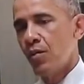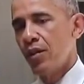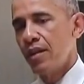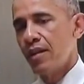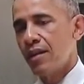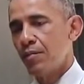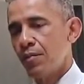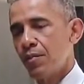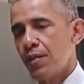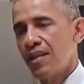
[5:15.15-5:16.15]
we can
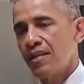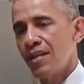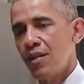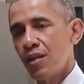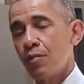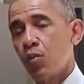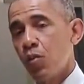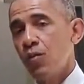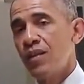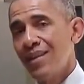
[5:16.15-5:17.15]
continue to
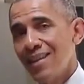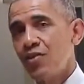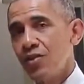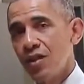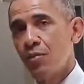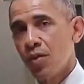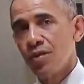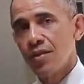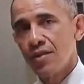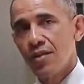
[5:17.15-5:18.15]
improve conditions in
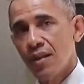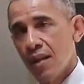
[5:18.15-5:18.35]
prisons.